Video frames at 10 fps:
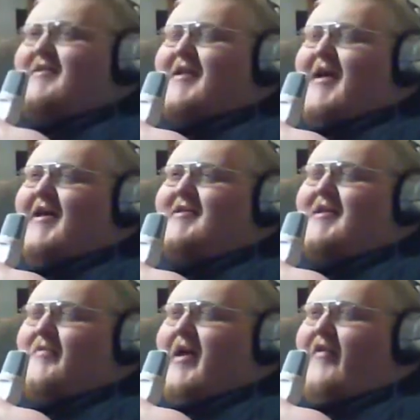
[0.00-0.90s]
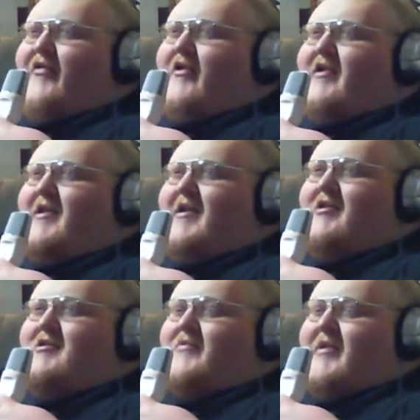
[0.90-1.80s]
guys. In about 30
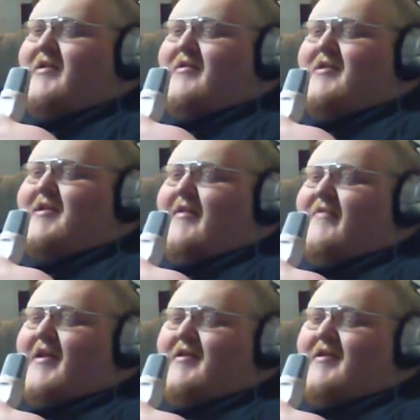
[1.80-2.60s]
years, they'll be doing the same thing to